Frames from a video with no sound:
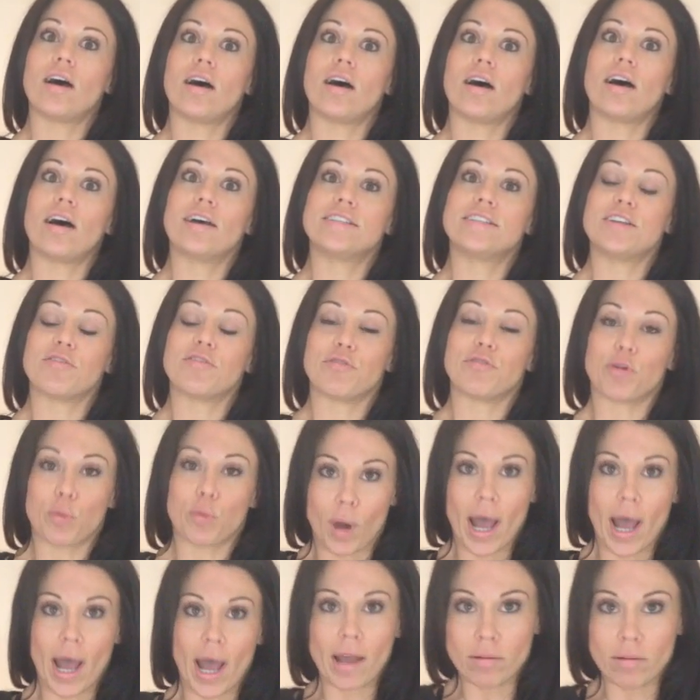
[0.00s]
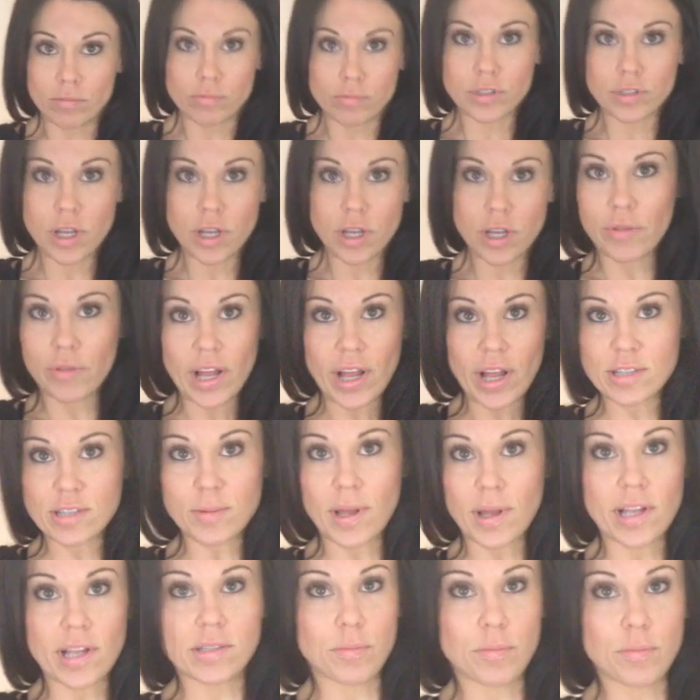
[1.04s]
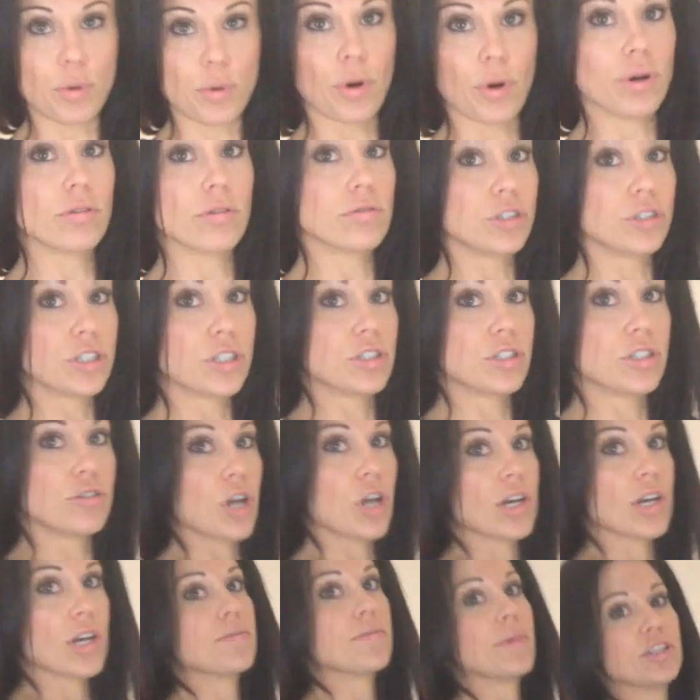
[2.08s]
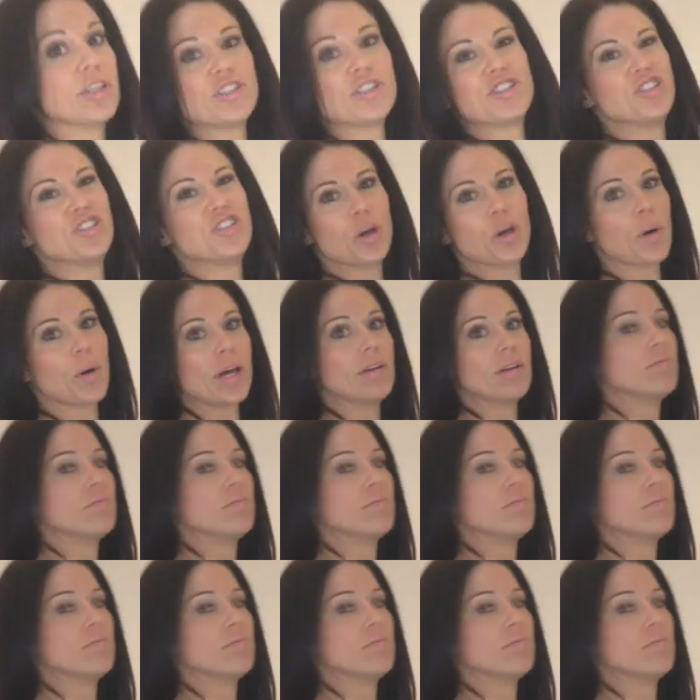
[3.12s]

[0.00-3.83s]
a different way. So that's why that's important. Just trust me, just do it.